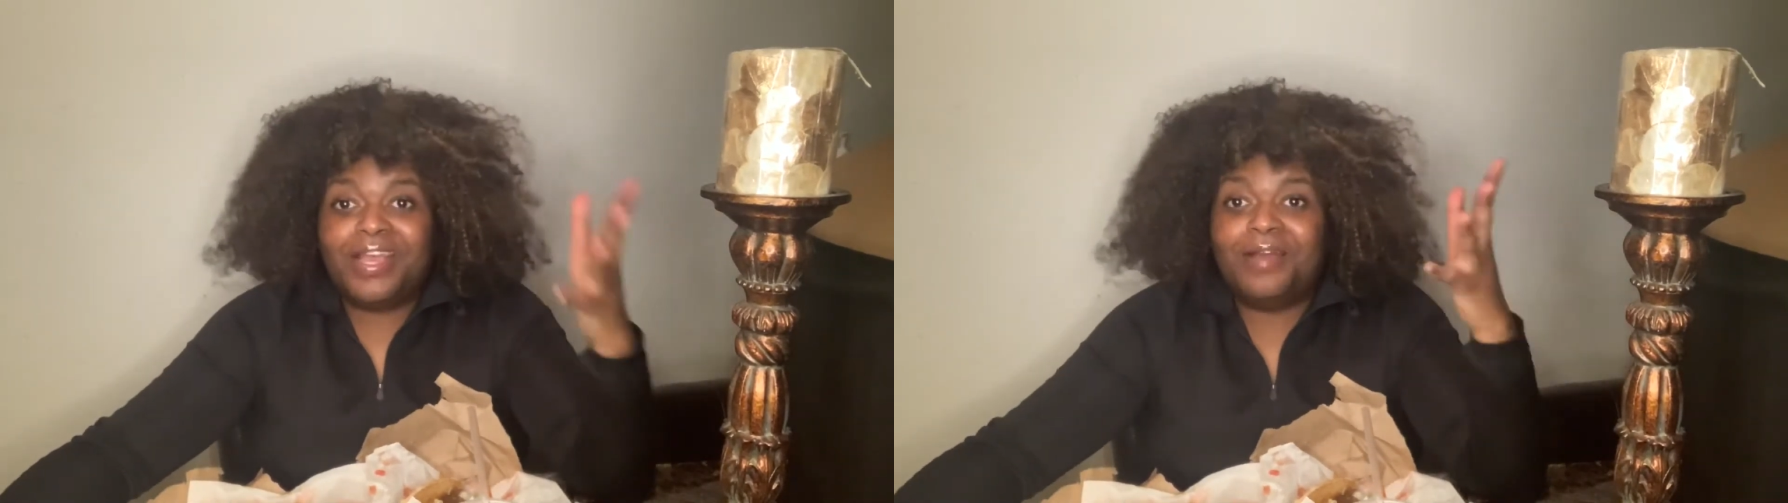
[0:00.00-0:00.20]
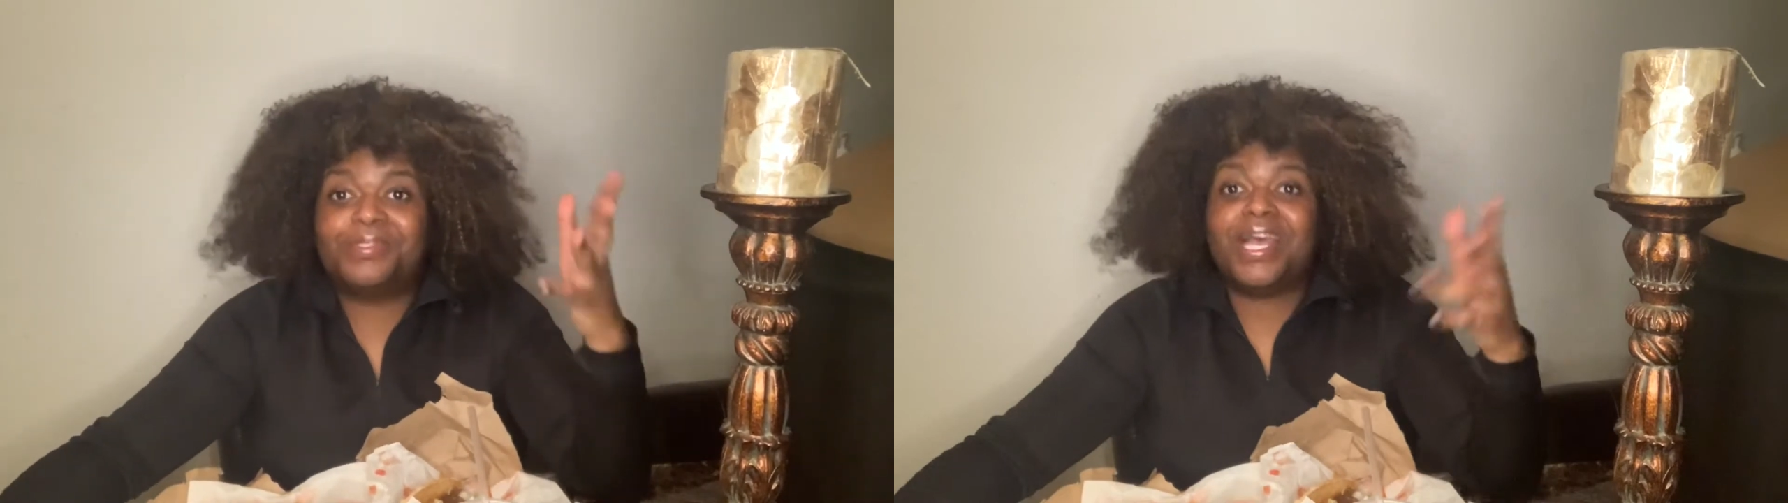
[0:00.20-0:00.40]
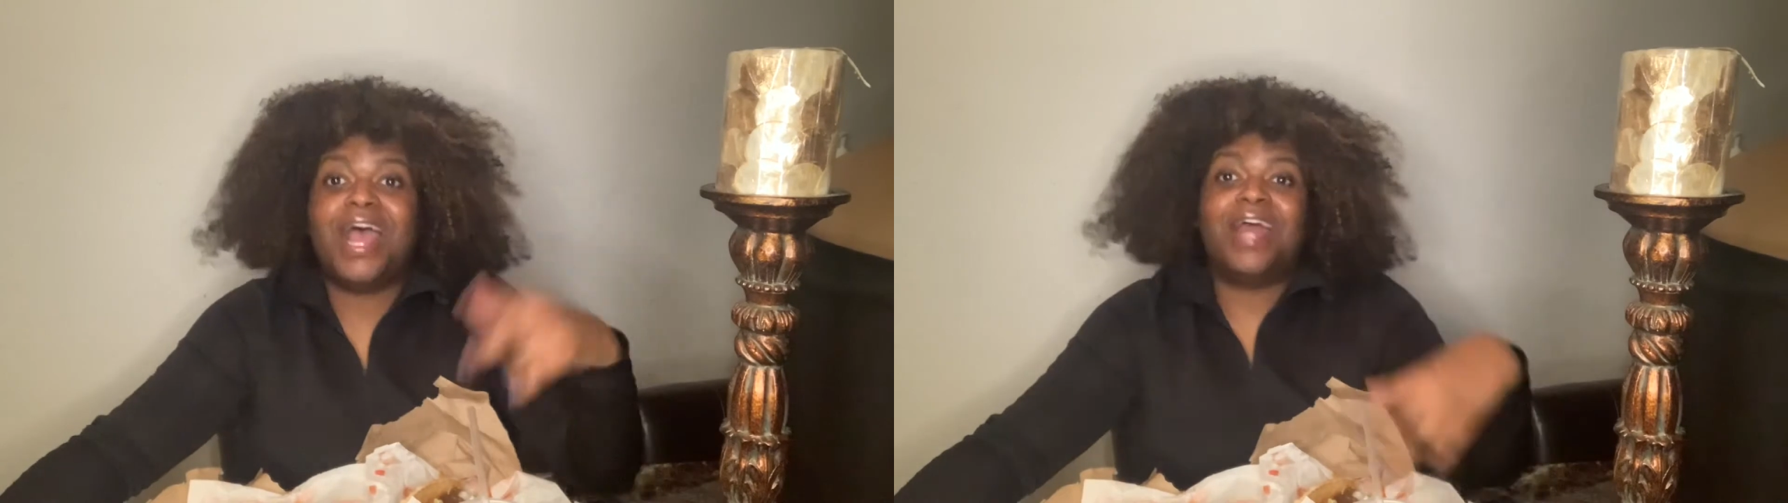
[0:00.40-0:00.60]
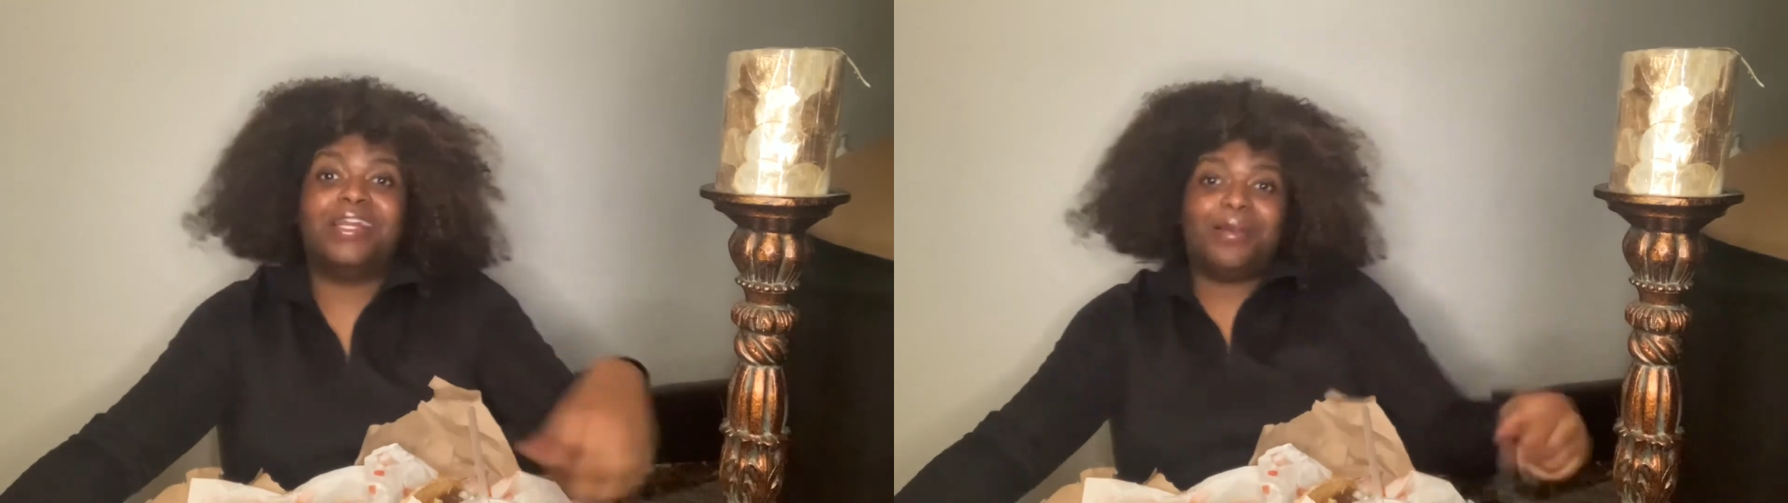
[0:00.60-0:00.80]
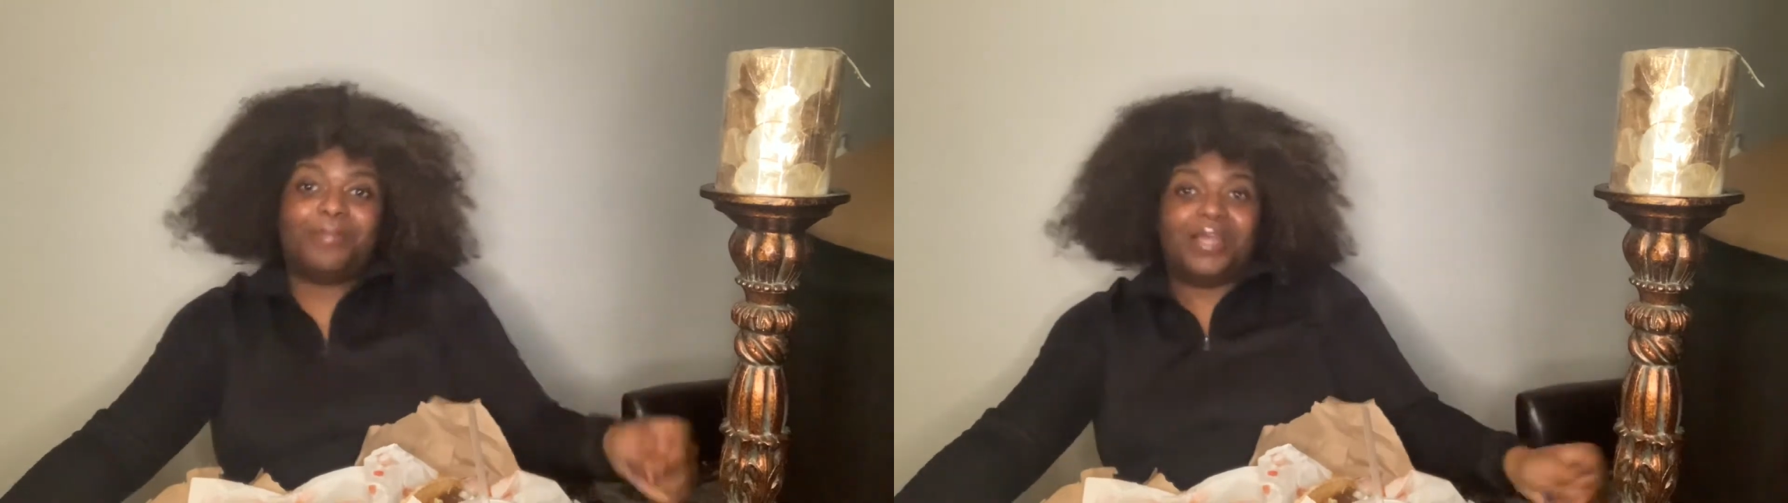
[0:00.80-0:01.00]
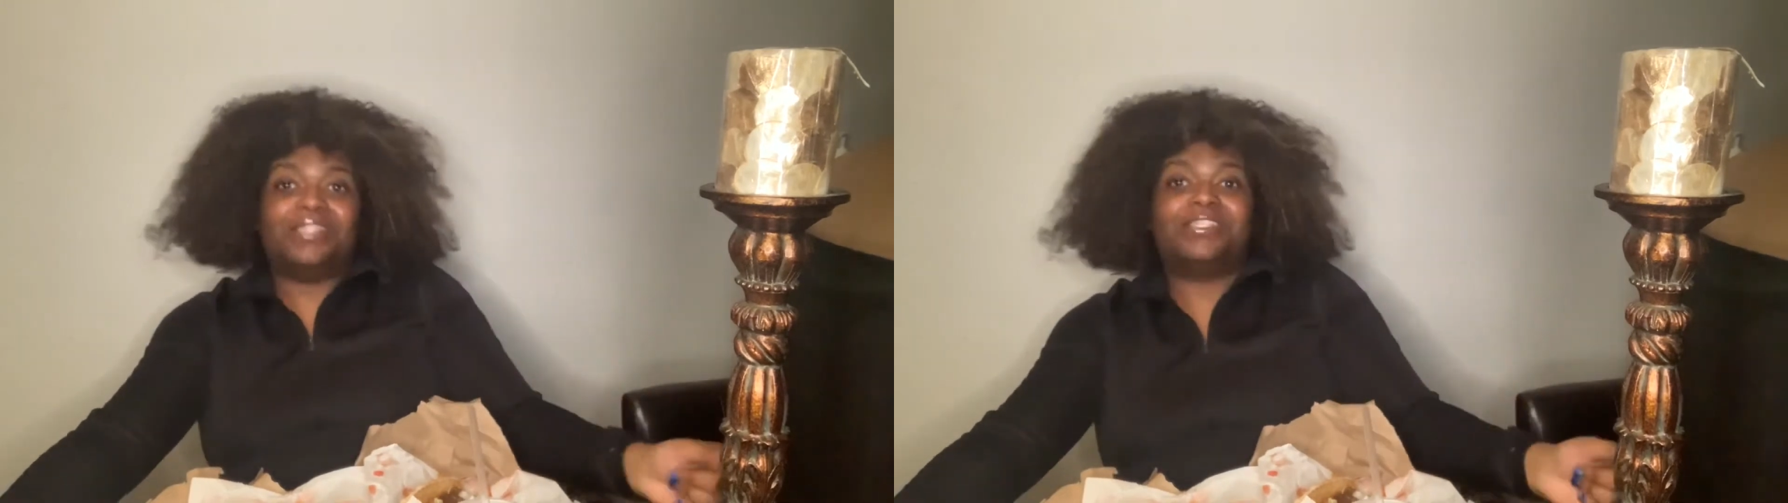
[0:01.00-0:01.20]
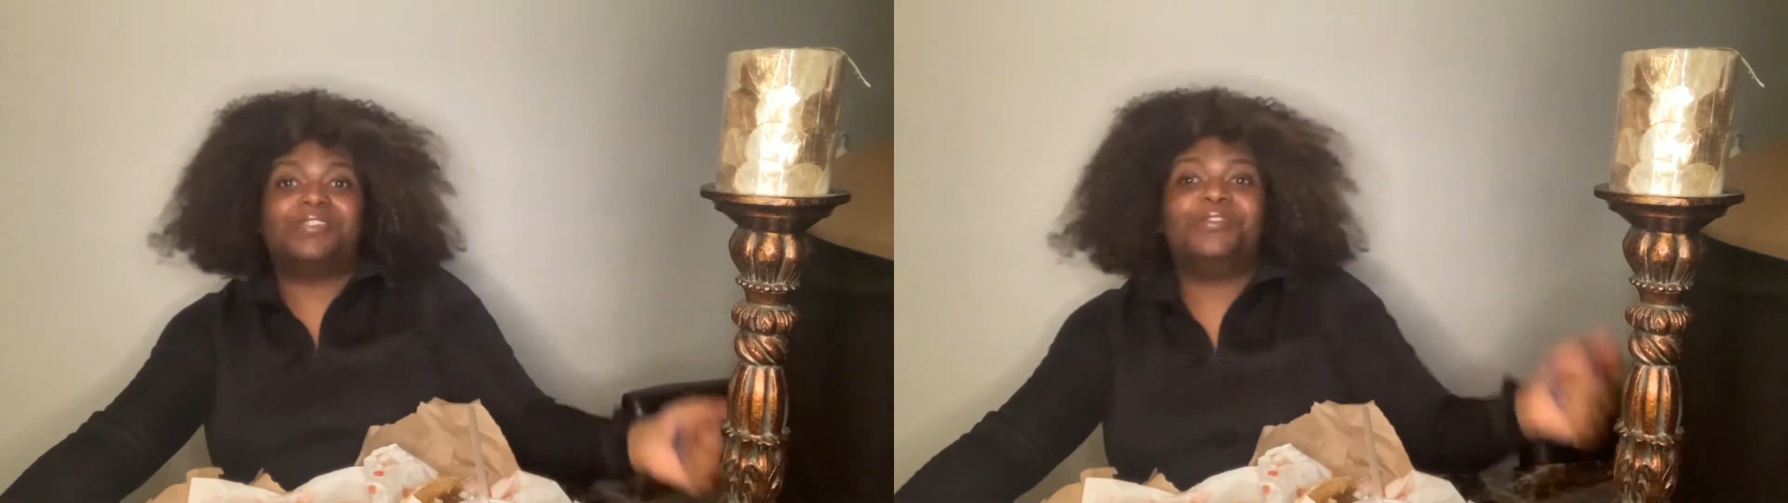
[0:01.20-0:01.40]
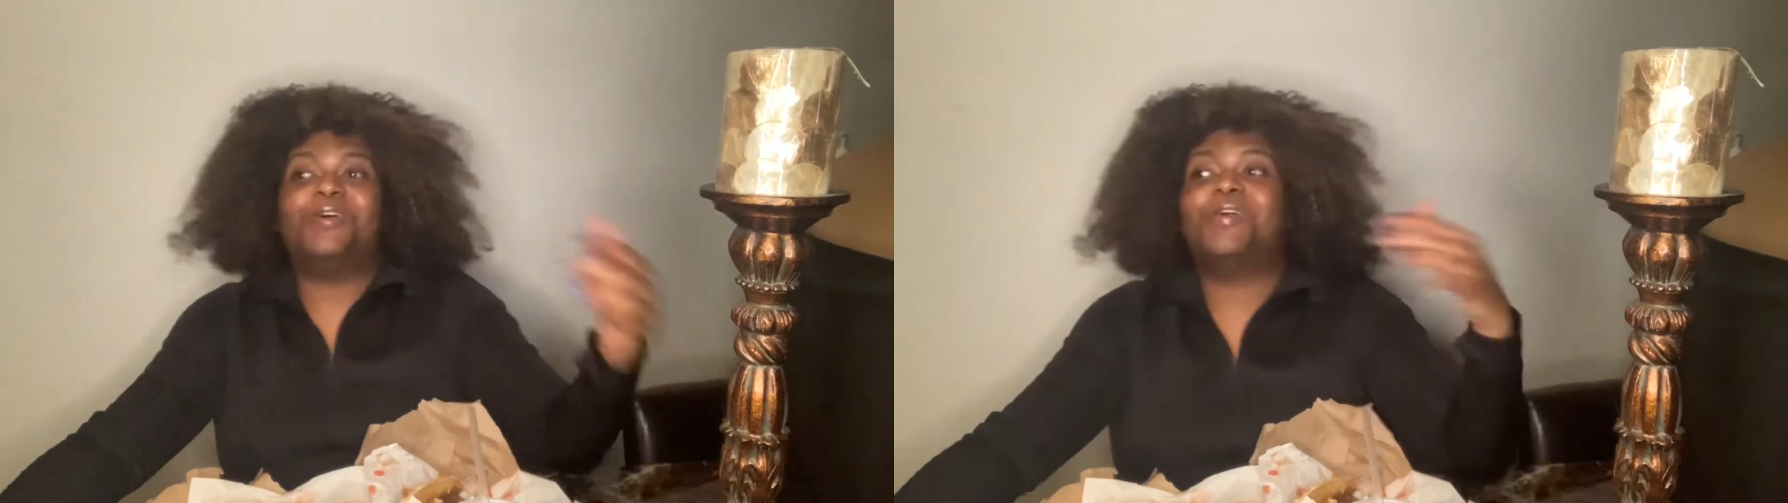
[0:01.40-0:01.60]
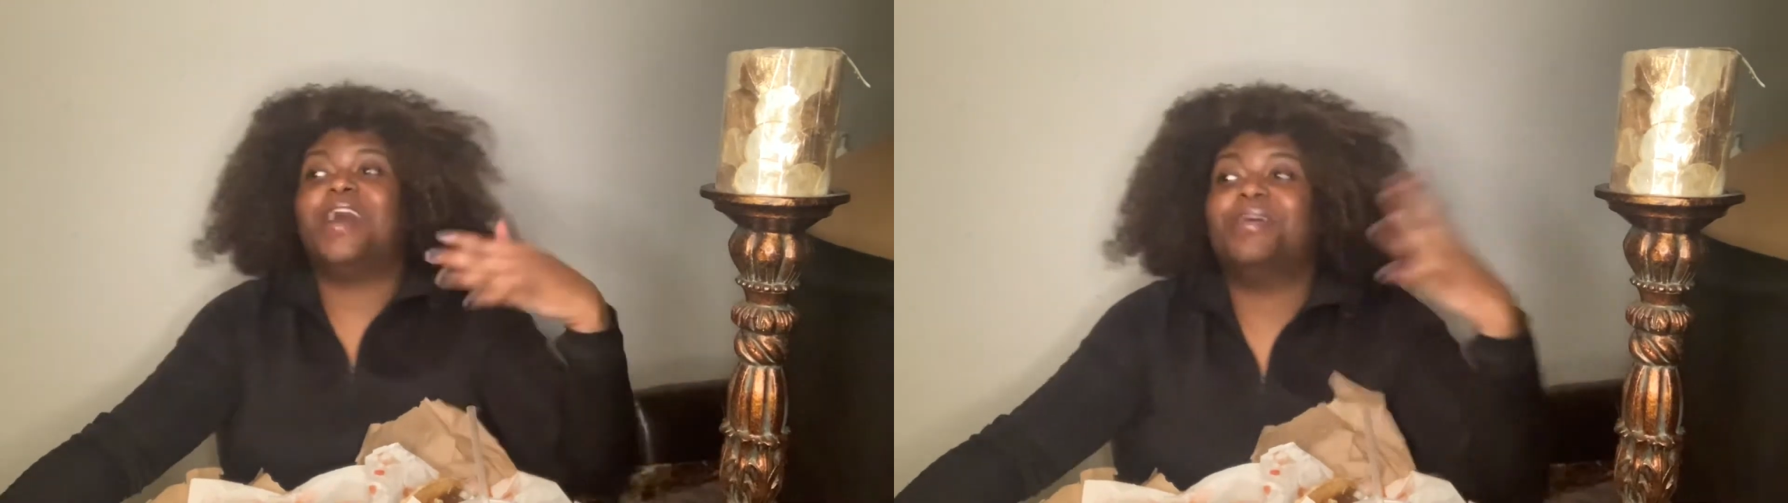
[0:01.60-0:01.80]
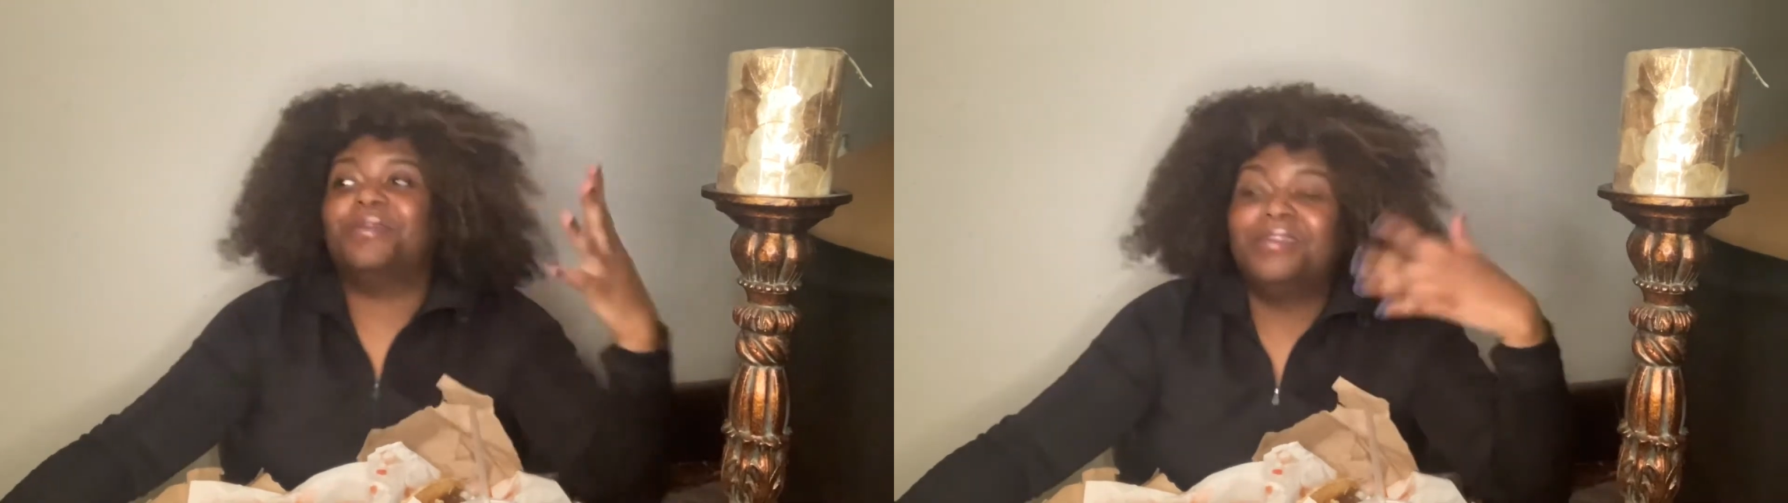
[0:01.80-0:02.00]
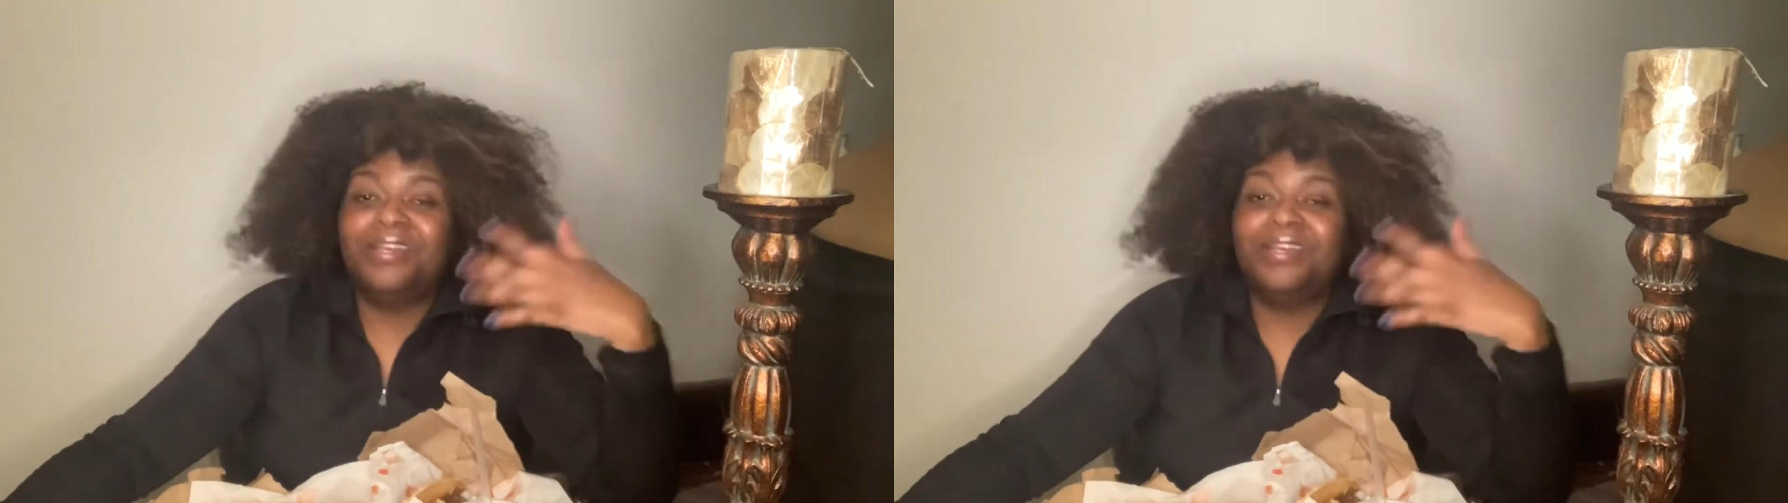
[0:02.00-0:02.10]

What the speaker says: I'm tired and I might just, you know, kind of,